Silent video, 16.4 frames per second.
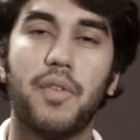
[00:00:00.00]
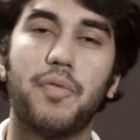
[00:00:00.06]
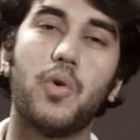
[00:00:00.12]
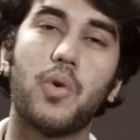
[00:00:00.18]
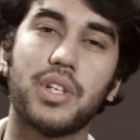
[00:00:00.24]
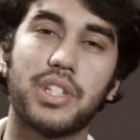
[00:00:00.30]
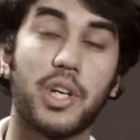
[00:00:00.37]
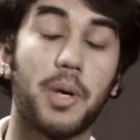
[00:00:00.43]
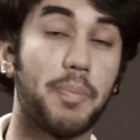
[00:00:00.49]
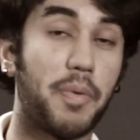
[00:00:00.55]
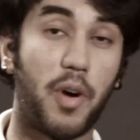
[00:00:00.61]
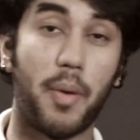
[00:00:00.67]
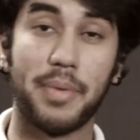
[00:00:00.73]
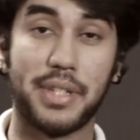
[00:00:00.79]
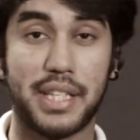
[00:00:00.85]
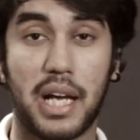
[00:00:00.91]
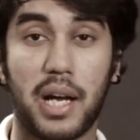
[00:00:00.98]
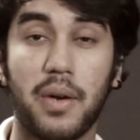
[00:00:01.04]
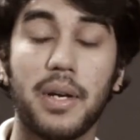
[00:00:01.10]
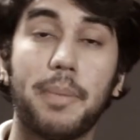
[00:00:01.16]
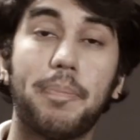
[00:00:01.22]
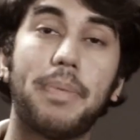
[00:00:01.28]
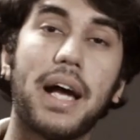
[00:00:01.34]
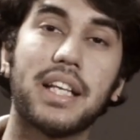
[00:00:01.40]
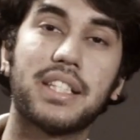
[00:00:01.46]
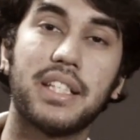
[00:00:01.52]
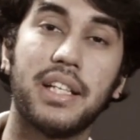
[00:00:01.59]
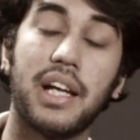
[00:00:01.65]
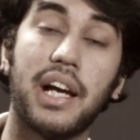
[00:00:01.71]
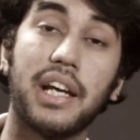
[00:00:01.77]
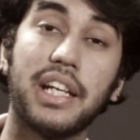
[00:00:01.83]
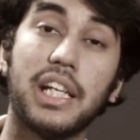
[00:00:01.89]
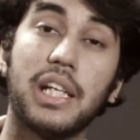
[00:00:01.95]
Focusing on performance now, it packs in
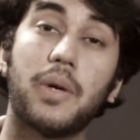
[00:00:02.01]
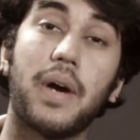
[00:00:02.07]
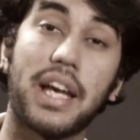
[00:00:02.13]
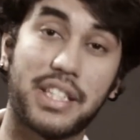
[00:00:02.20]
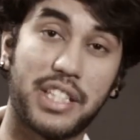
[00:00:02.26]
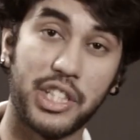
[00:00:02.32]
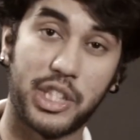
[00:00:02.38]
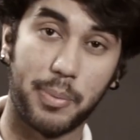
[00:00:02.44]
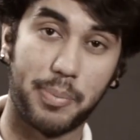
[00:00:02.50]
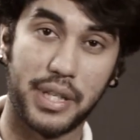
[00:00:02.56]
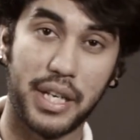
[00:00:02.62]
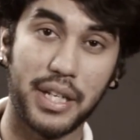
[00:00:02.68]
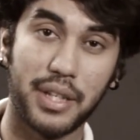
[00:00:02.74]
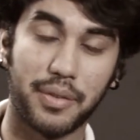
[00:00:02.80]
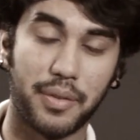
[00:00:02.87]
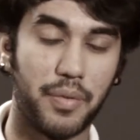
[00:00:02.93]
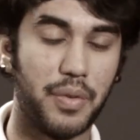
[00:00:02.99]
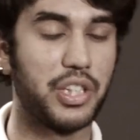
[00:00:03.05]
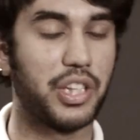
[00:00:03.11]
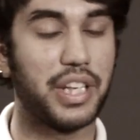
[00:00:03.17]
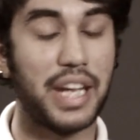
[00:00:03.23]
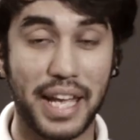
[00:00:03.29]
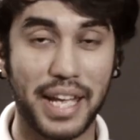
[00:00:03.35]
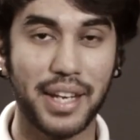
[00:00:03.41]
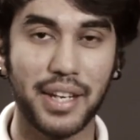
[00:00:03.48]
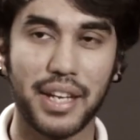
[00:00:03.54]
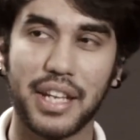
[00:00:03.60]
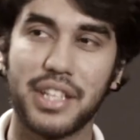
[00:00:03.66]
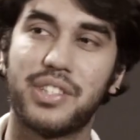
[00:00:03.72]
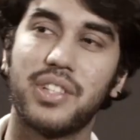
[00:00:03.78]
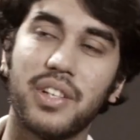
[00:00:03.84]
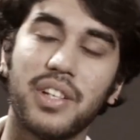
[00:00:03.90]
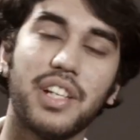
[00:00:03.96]
a Helio X10 chipset, which again
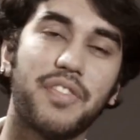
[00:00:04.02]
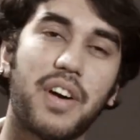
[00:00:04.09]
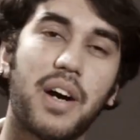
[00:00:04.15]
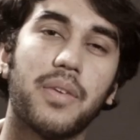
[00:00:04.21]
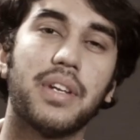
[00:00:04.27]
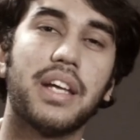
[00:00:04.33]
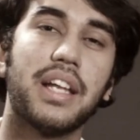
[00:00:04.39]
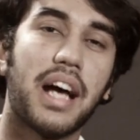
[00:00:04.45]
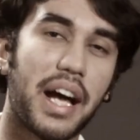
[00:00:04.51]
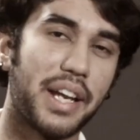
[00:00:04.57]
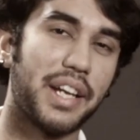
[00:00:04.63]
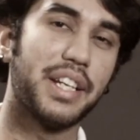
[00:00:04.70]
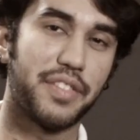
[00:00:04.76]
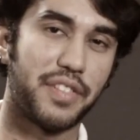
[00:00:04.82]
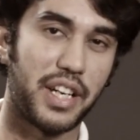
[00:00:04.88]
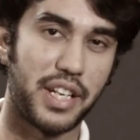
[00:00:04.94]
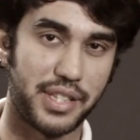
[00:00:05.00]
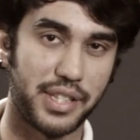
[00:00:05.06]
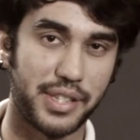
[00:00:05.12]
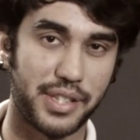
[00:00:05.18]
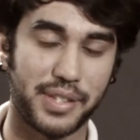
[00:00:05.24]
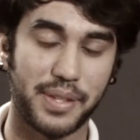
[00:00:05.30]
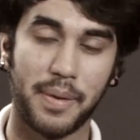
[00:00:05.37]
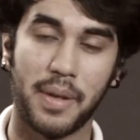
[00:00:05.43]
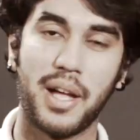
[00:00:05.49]
is generally found in higher-end devices.